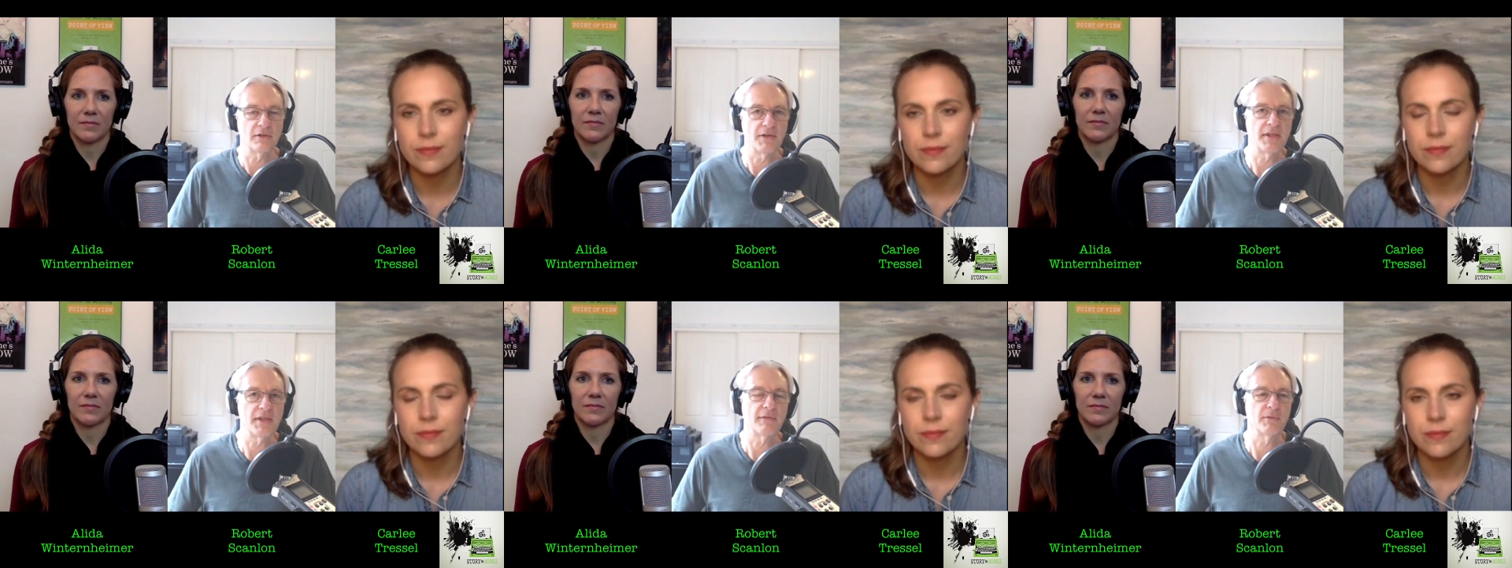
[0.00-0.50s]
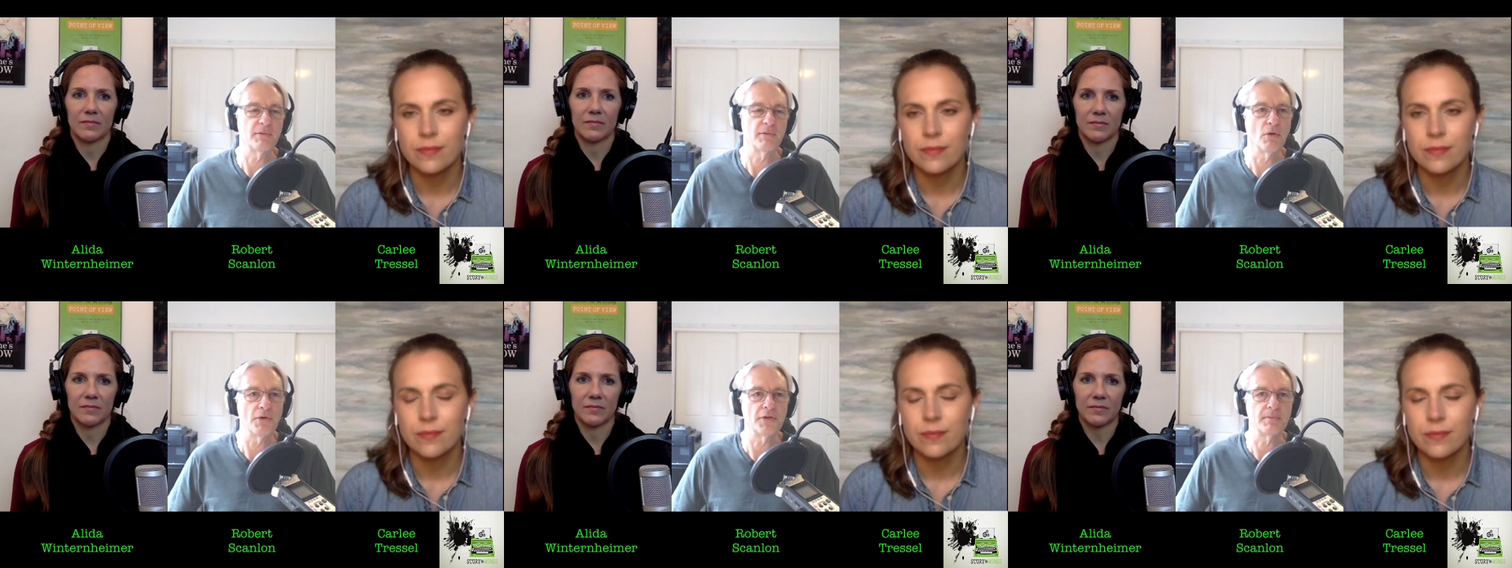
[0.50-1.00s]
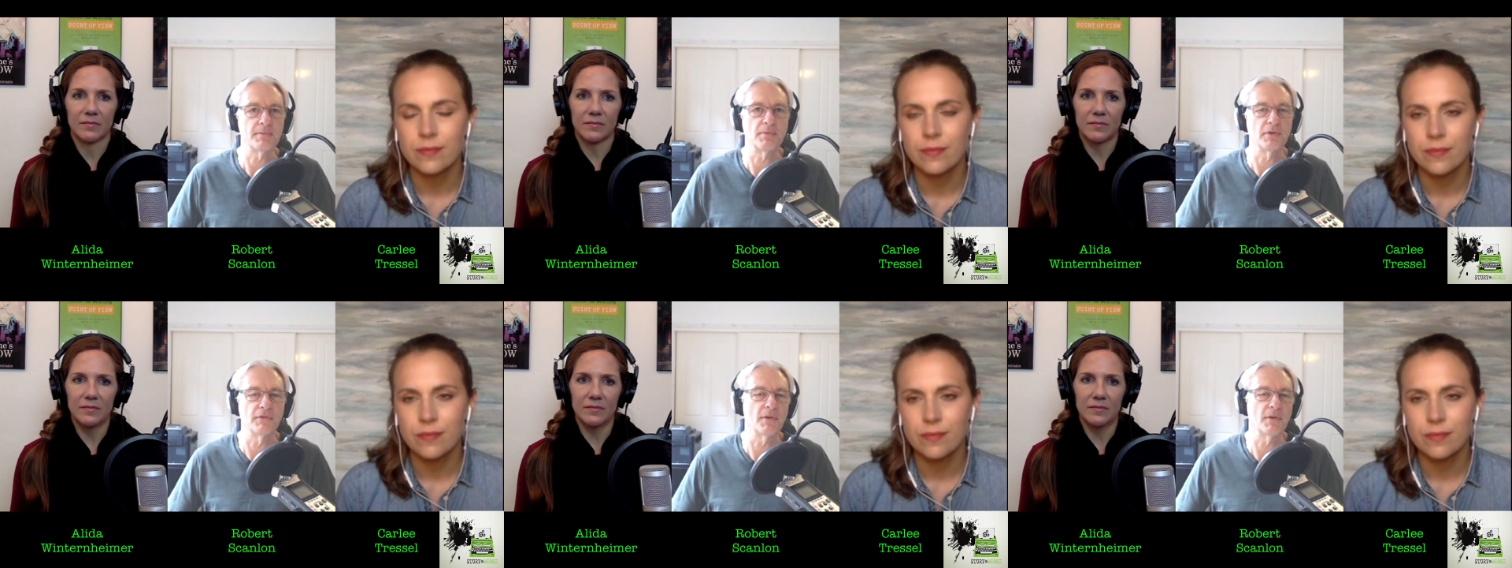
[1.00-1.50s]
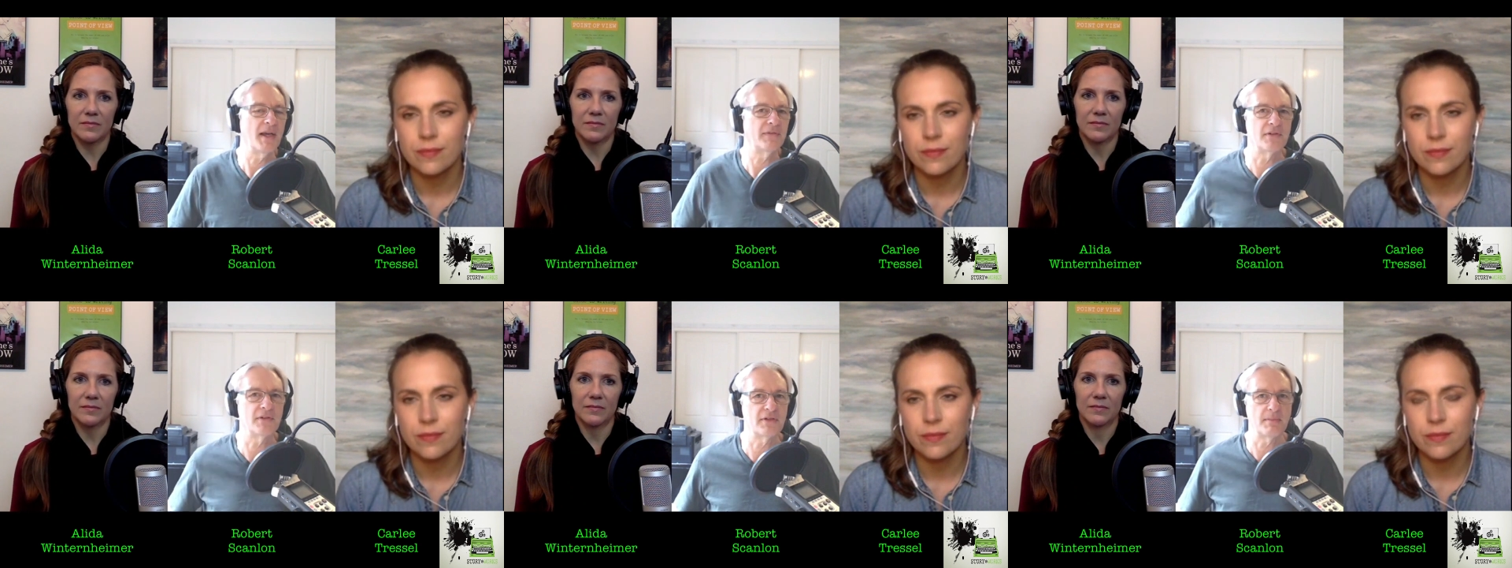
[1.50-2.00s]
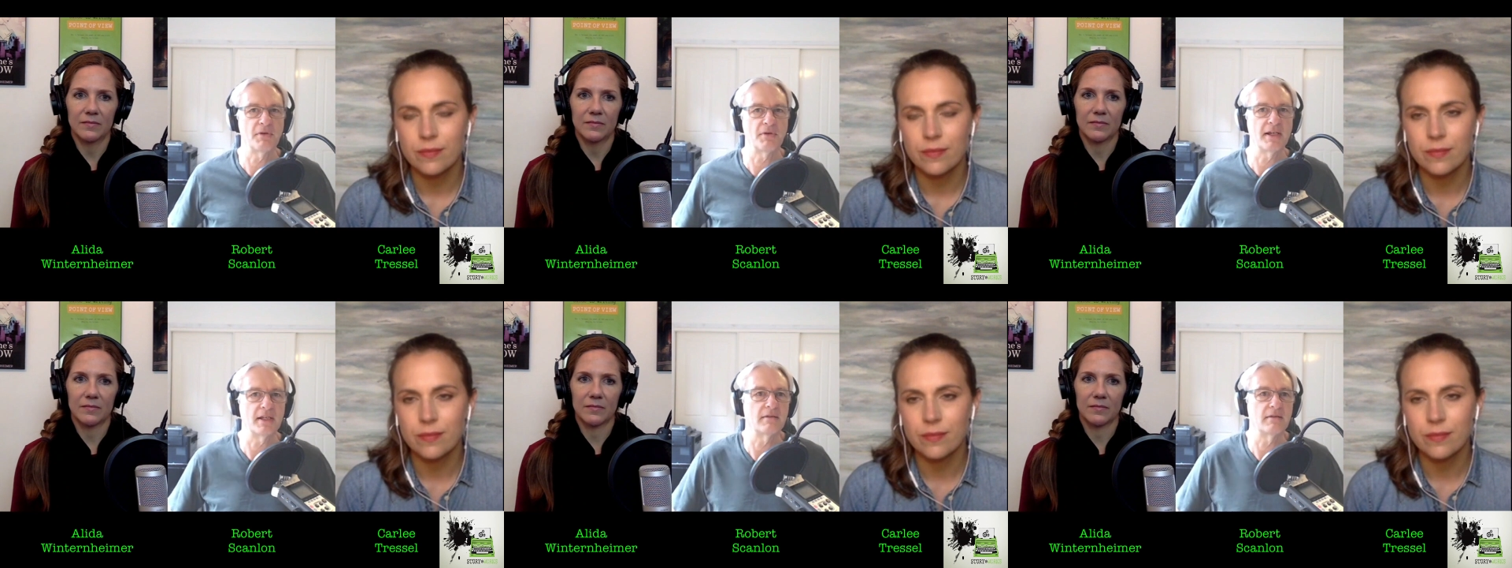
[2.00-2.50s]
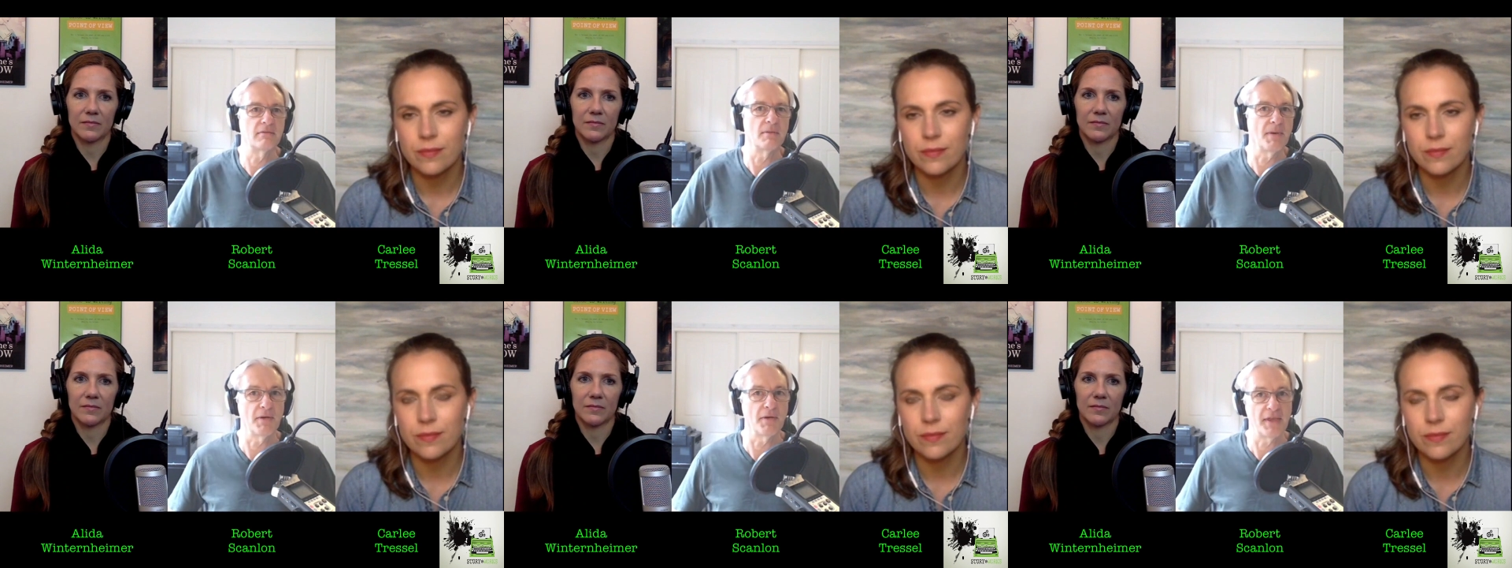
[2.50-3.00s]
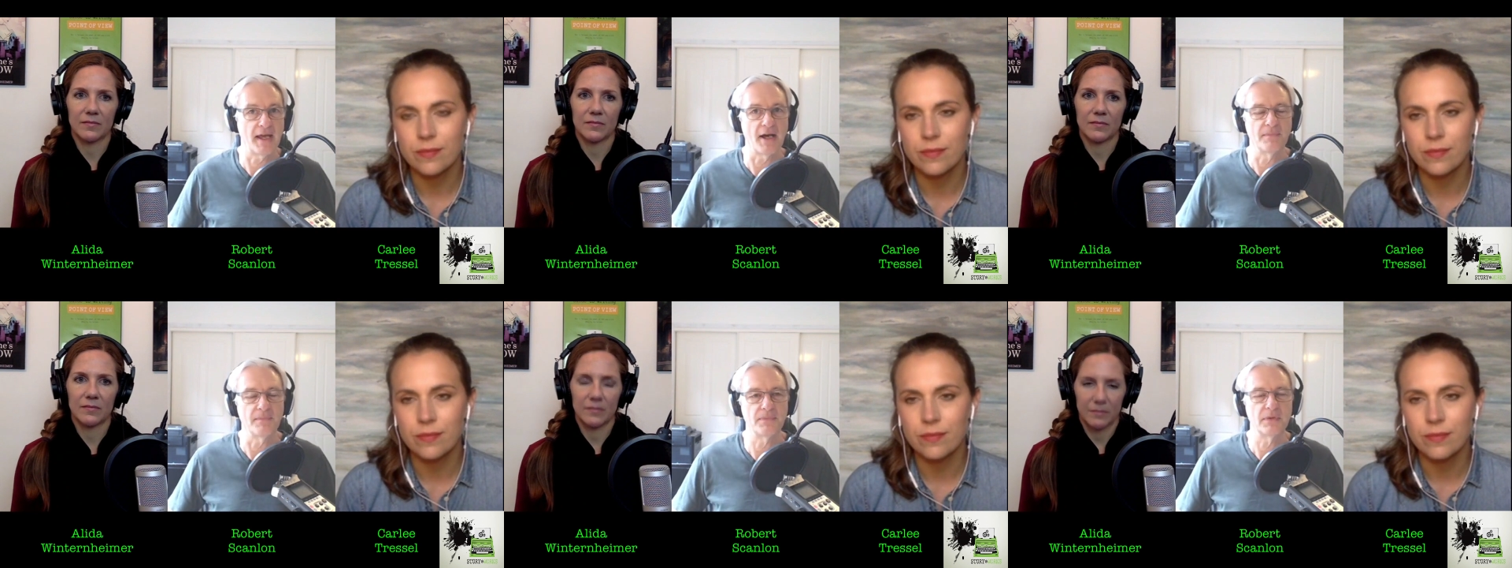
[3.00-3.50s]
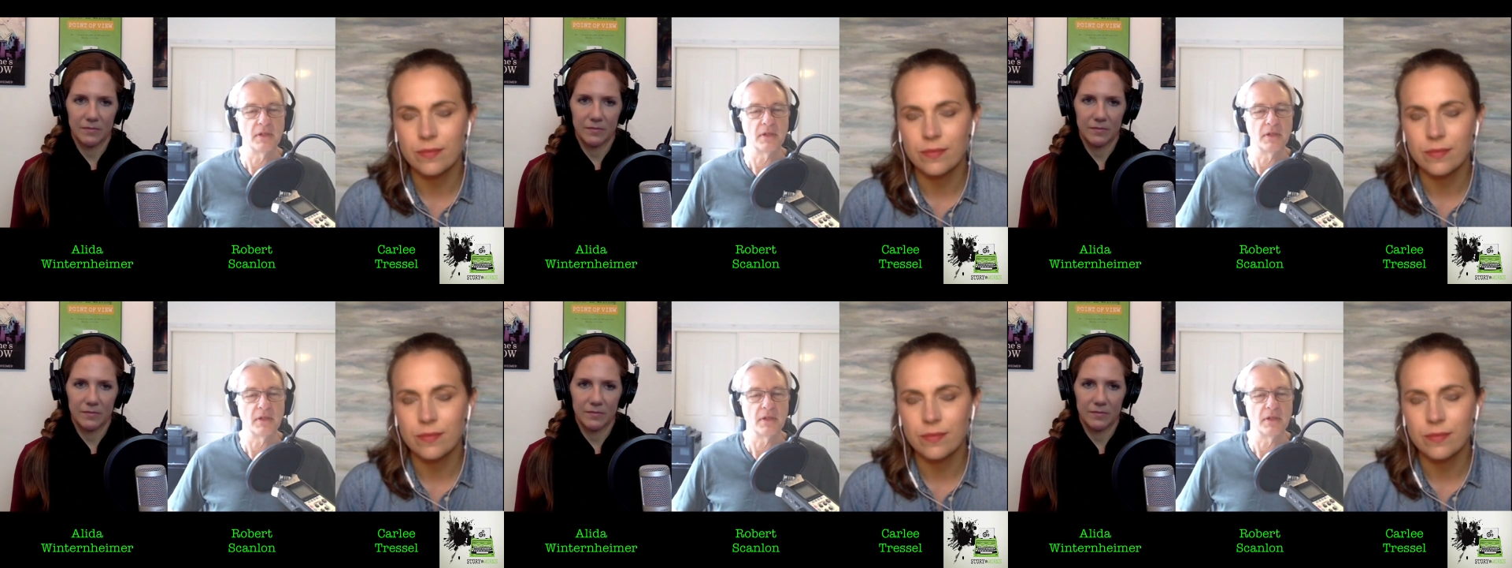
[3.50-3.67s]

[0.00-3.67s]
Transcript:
Speaker 1: So I think from the author's point of view, we have to separate the both out,